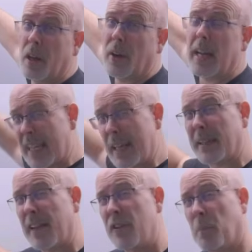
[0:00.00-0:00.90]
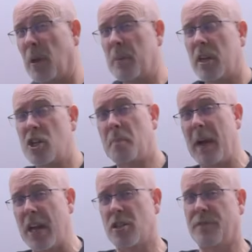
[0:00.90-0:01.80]
okay, think about that. If you're putting money into your
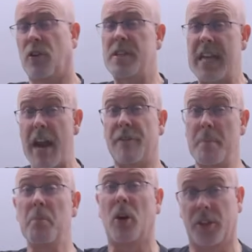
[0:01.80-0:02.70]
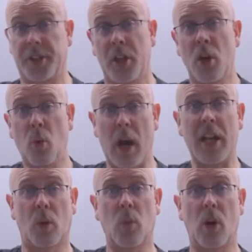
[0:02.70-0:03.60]
pension fund every month
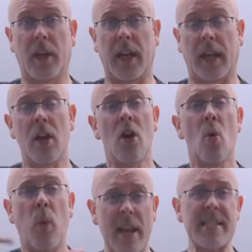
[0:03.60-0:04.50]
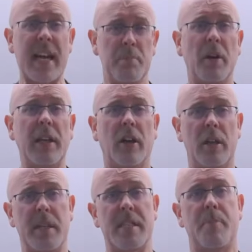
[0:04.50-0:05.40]
while you're working, when is that money
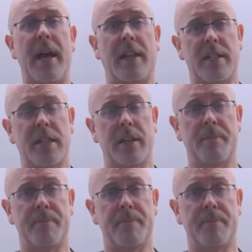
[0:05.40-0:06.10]
going to be spent?